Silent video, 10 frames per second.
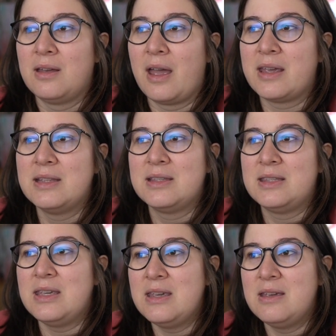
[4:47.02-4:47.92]
I can
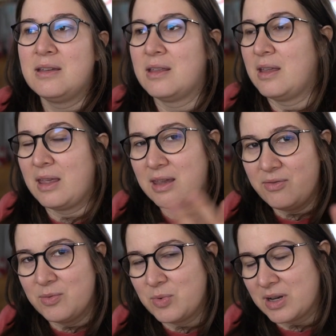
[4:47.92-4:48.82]
see like
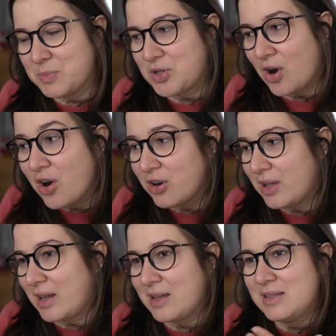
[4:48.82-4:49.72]
even when it comes to art,
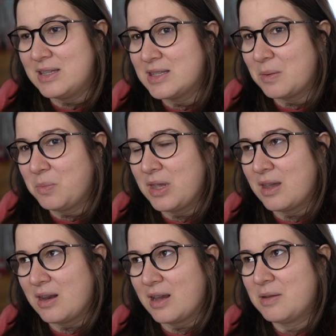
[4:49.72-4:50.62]
like I can see
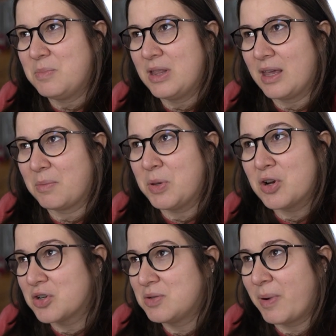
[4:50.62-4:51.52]
something and I can be like
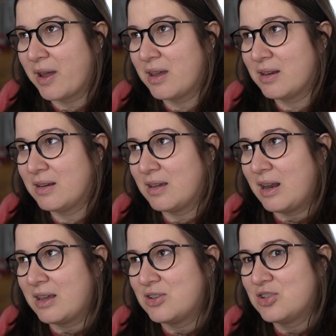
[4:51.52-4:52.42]
pierced by it
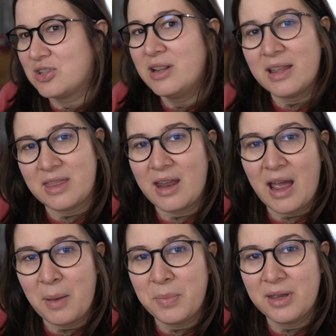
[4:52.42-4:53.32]
and I can just let that
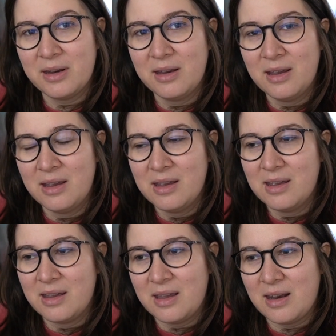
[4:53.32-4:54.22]
happen
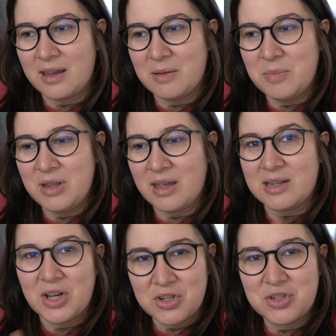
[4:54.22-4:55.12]
and I can be
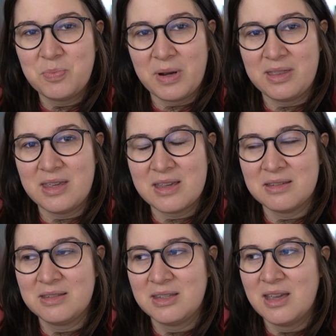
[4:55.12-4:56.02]
like touched by
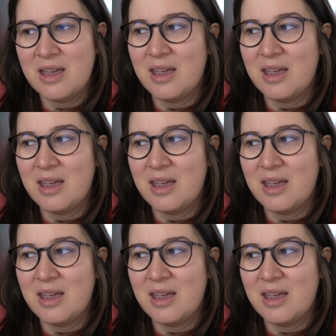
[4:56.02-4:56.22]
things